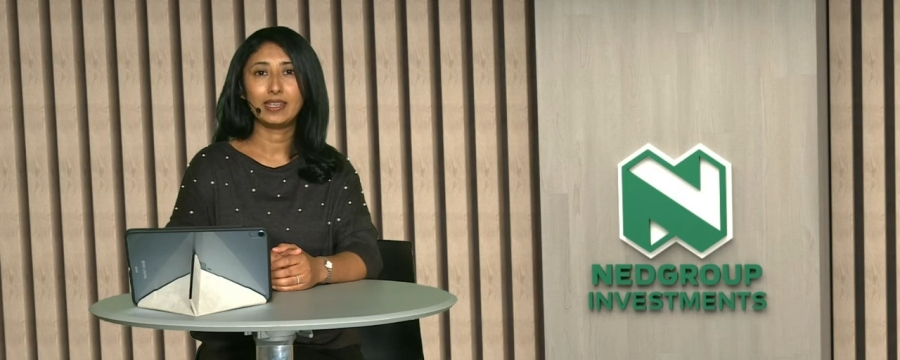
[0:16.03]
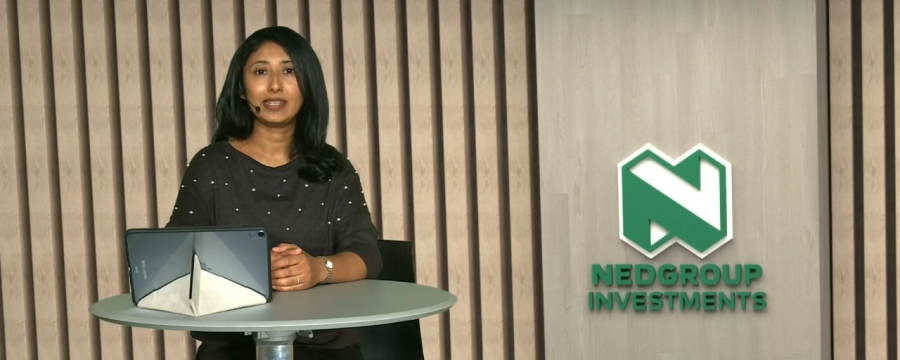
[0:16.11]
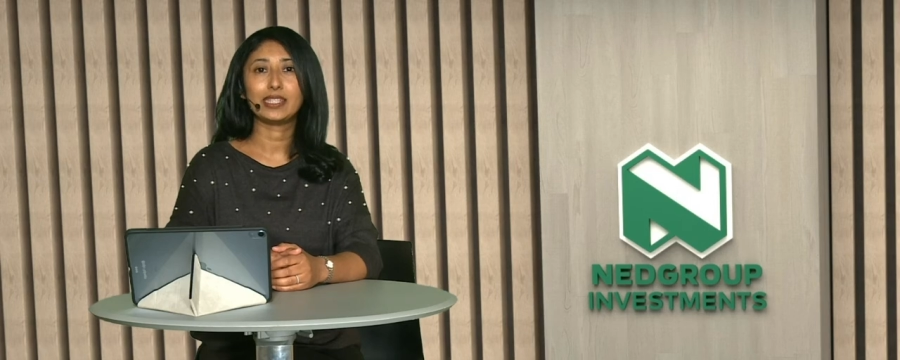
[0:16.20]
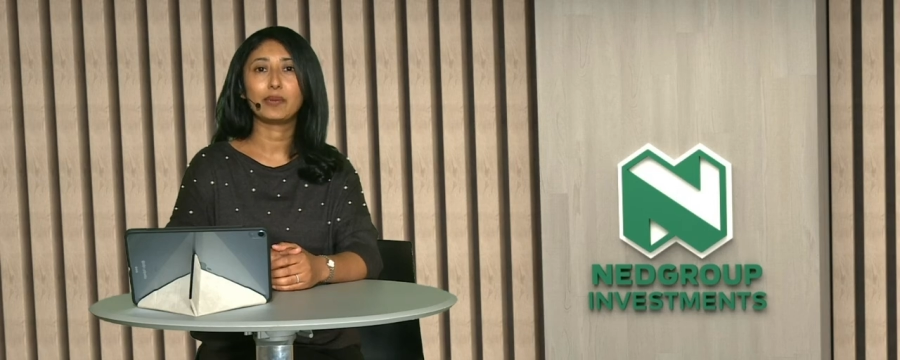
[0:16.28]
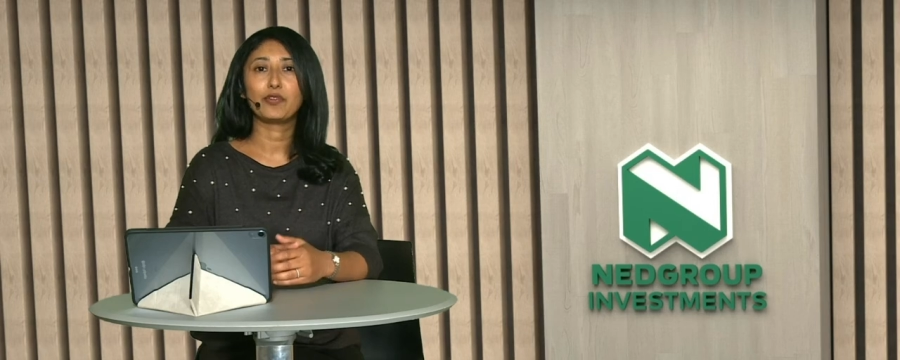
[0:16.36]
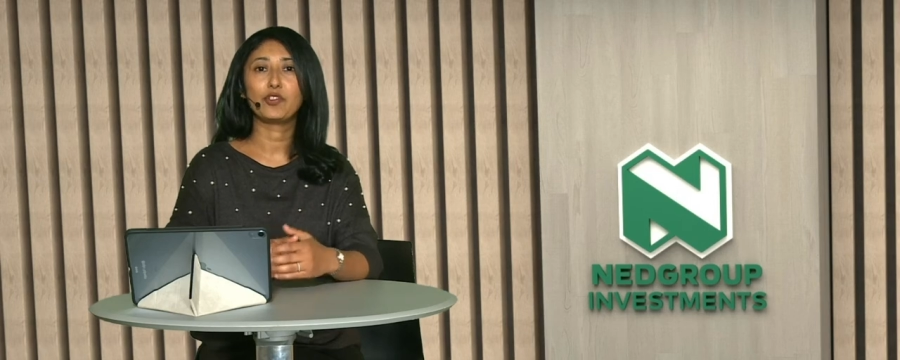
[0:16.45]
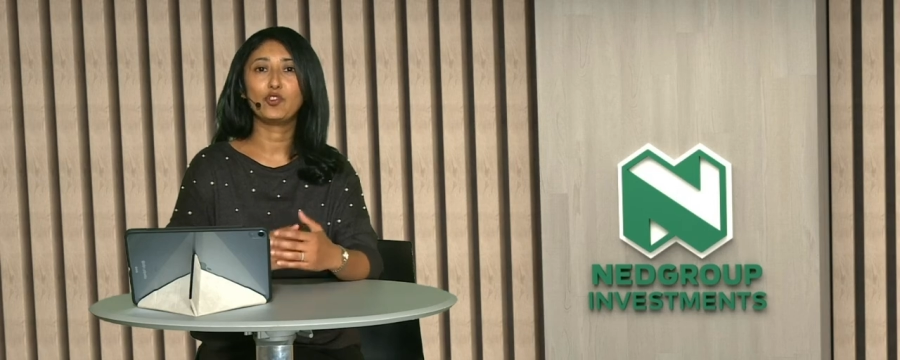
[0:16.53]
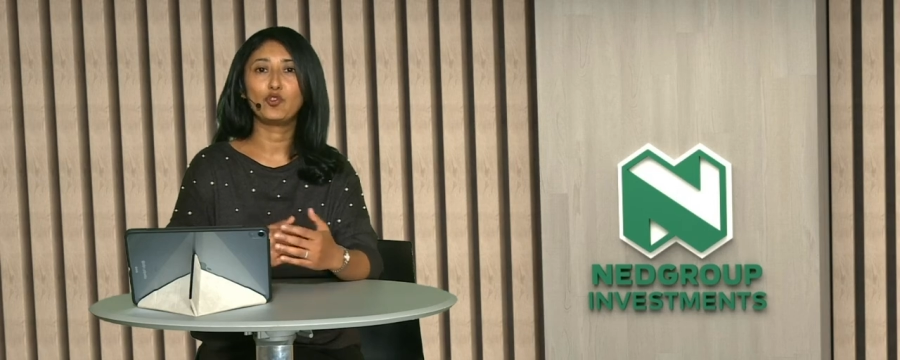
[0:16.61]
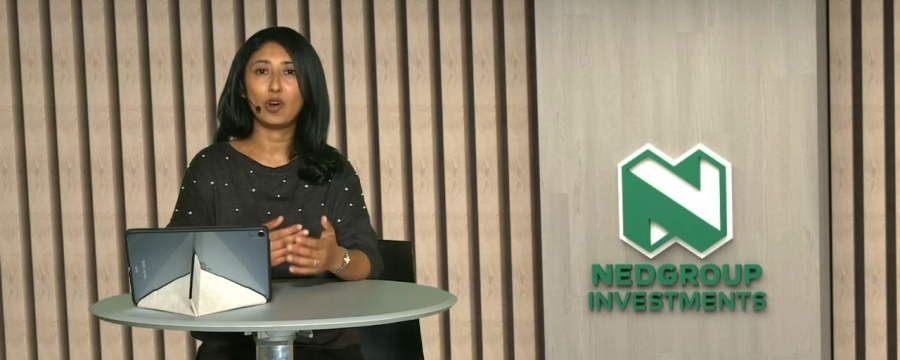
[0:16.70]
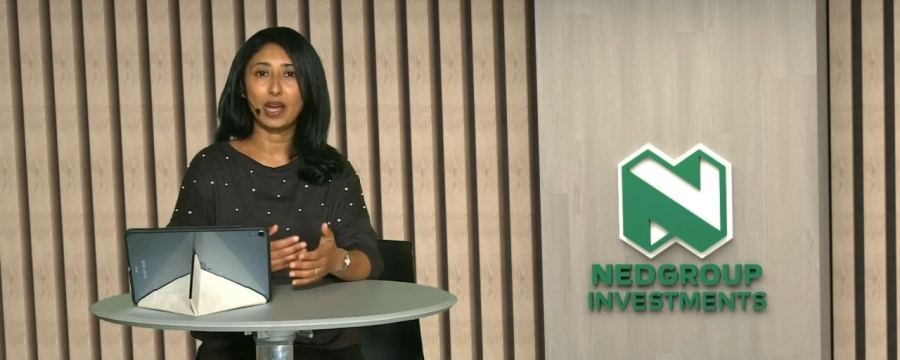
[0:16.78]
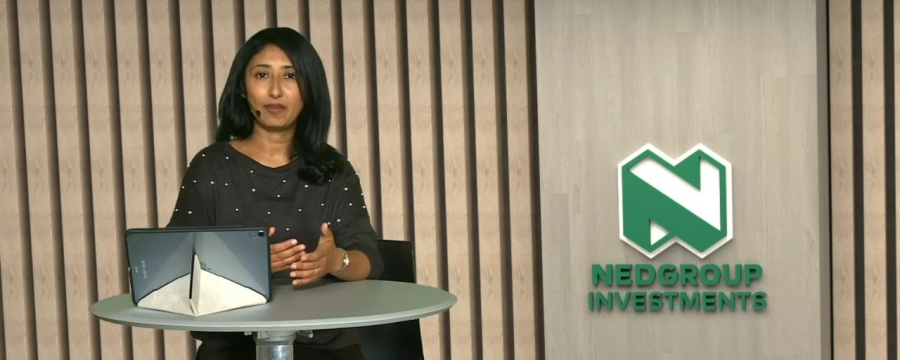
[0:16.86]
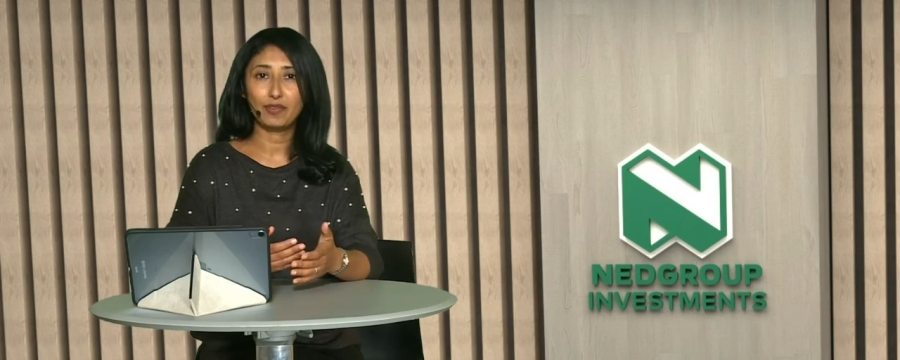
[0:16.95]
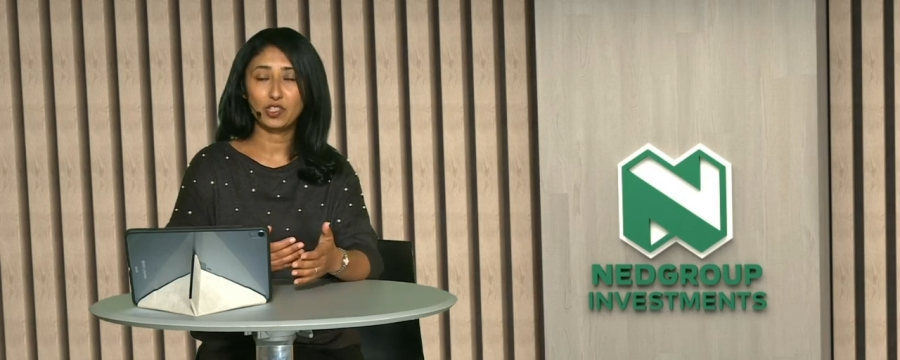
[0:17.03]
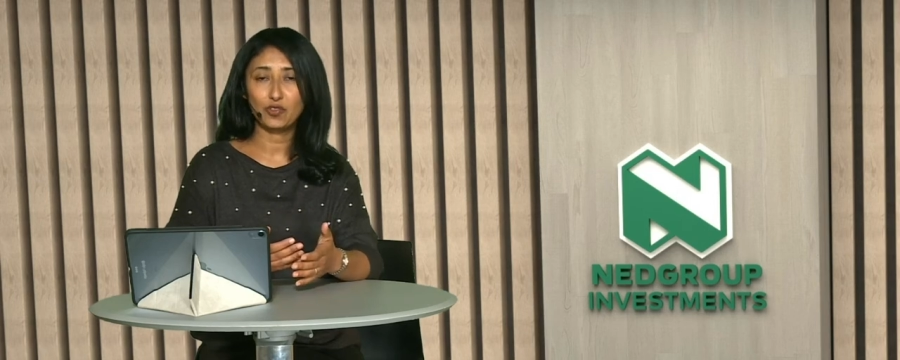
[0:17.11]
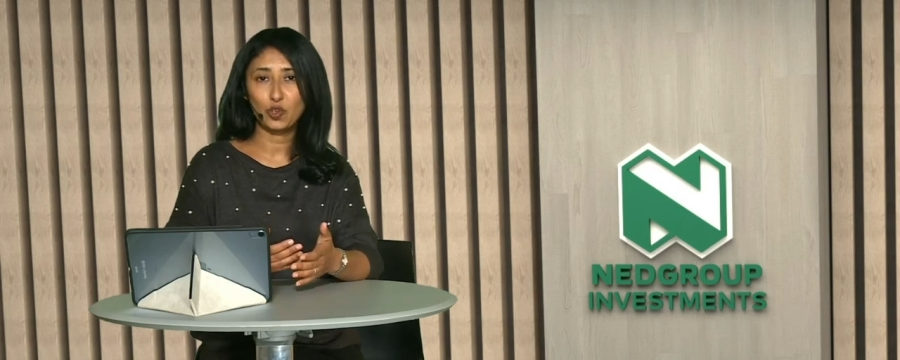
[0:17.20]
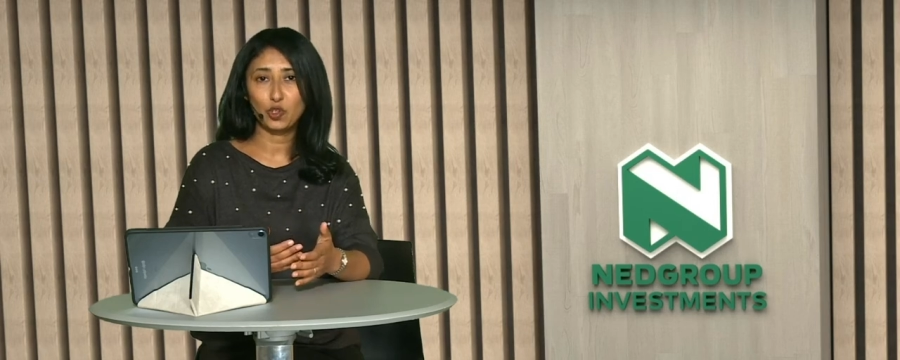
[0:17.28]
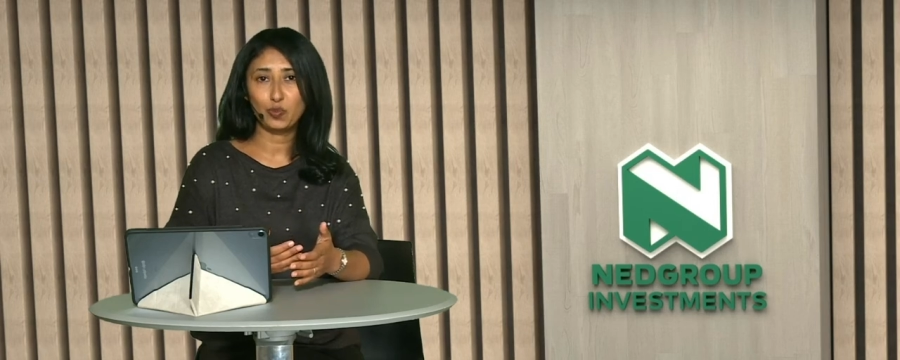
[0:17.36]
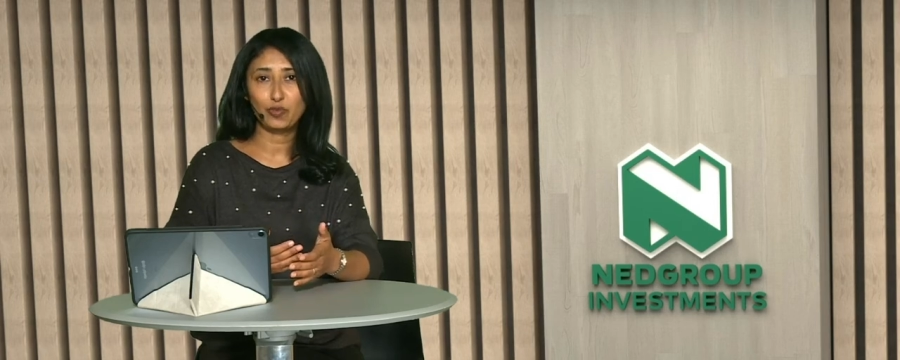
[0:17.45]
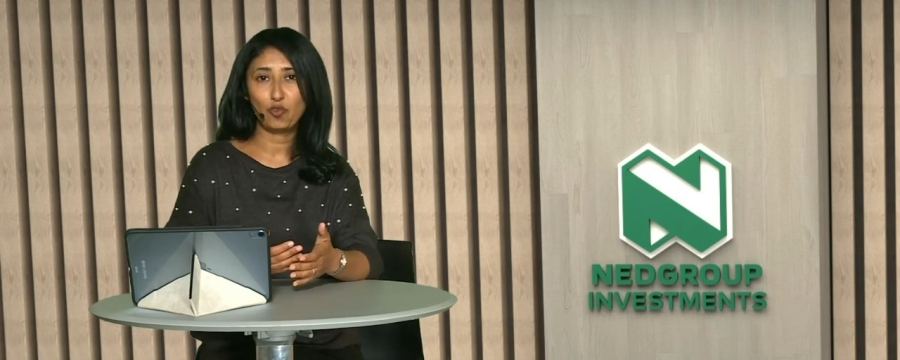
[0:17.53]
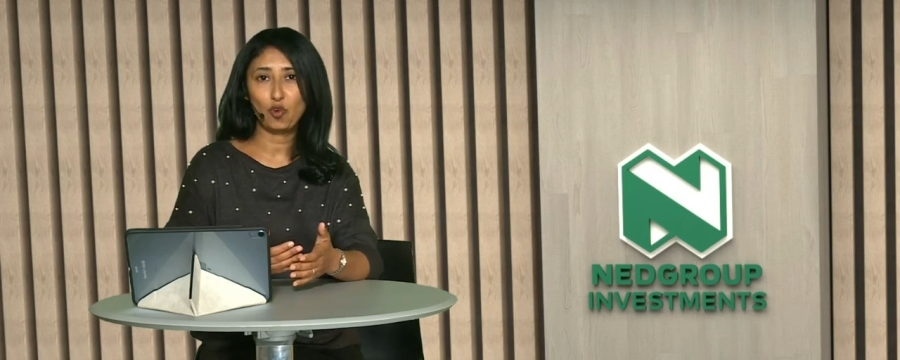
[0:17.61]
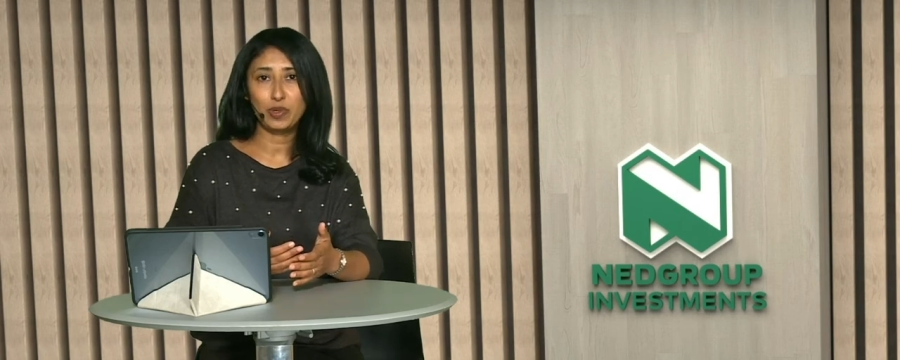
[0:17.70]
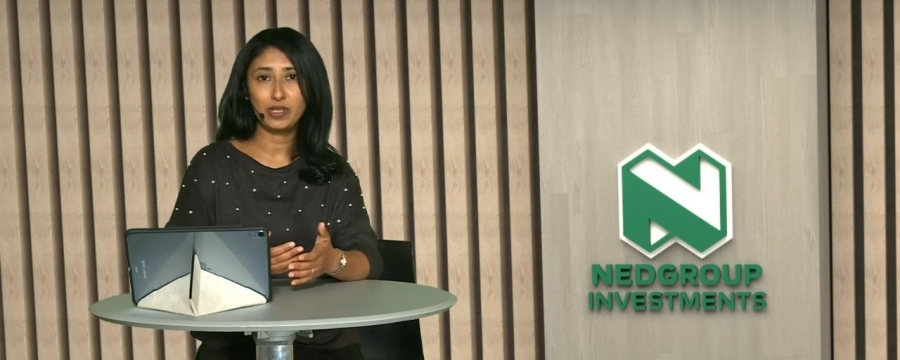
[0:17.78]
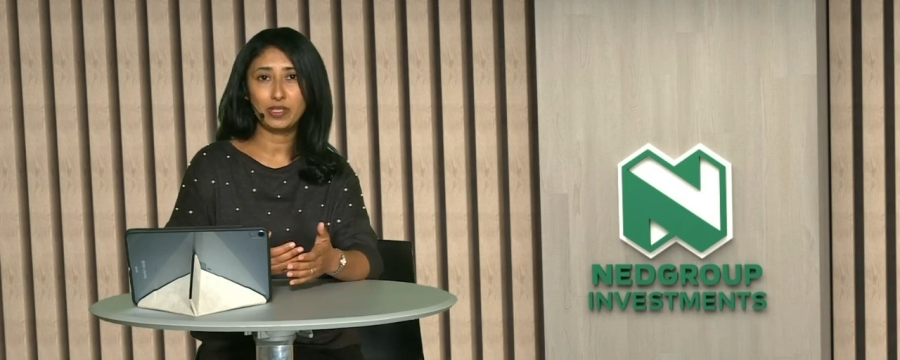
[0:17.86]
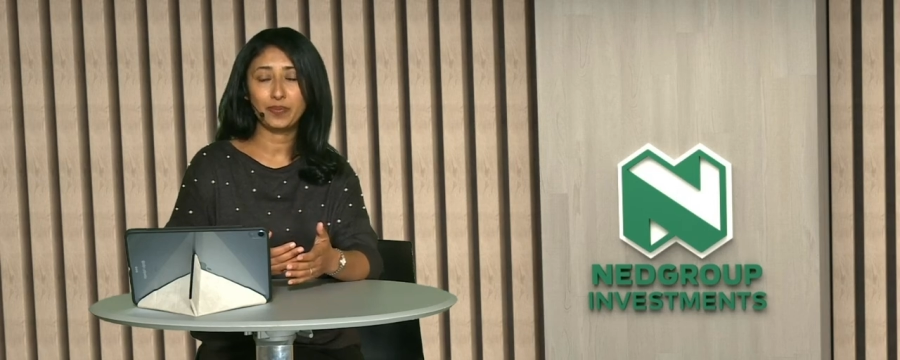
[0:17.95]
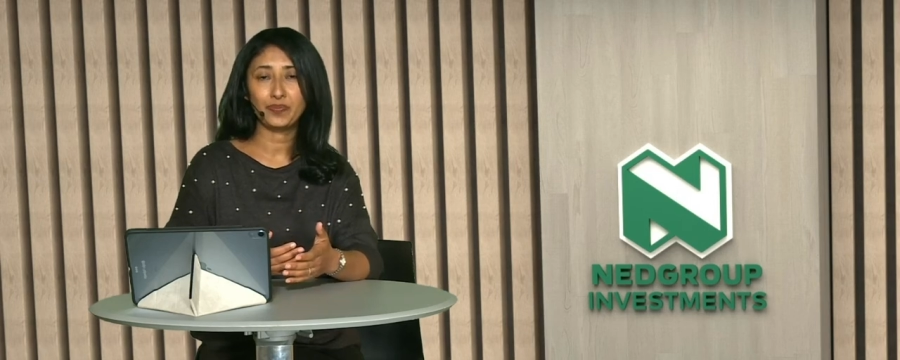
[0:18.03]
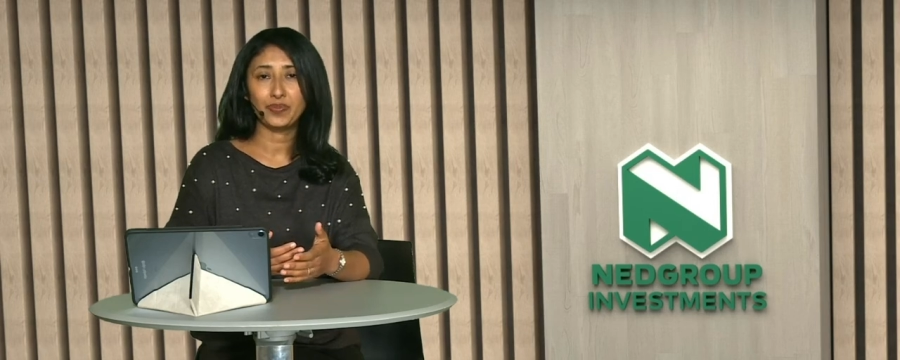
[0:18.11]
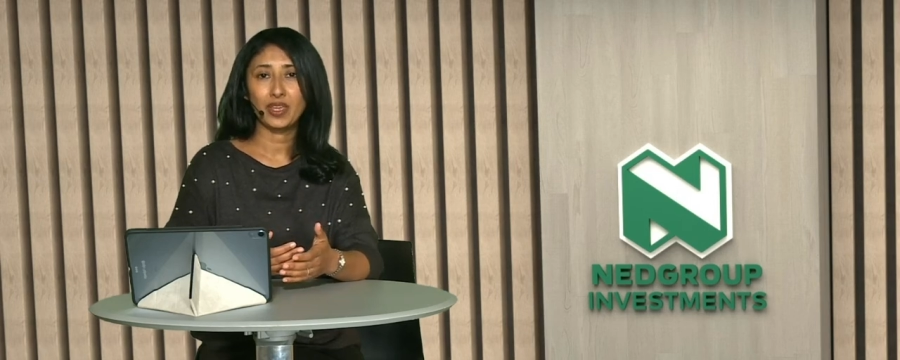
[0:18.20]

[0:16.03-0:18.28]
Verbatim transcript: some of the drivers of those performance,